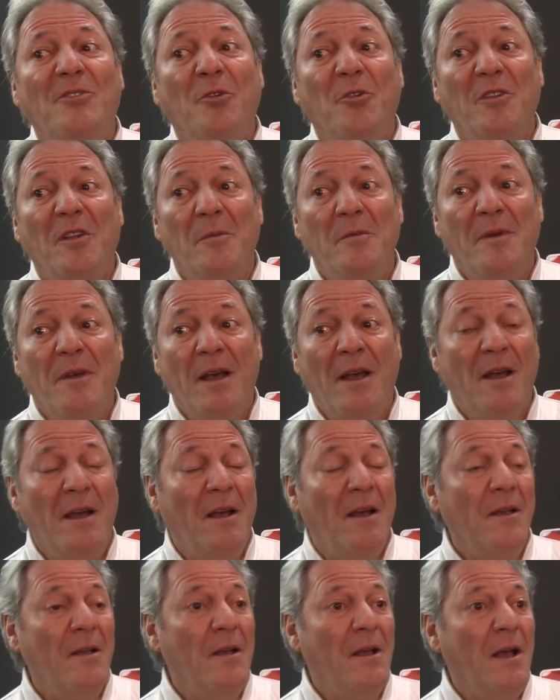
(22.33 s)
taught him
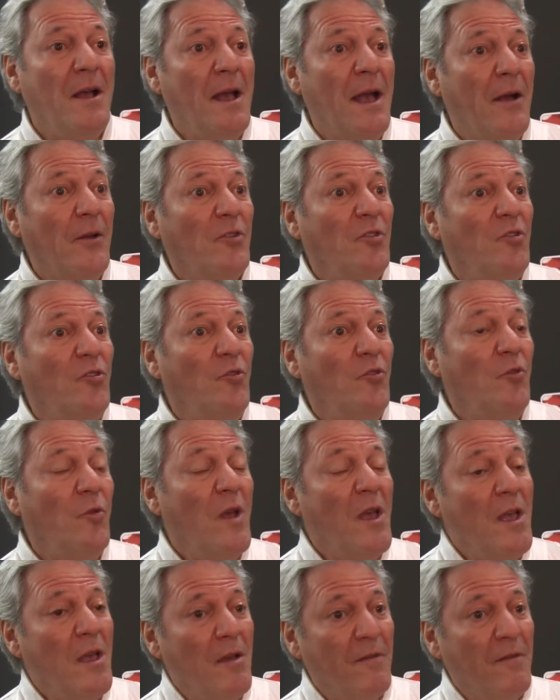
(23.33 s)
how to do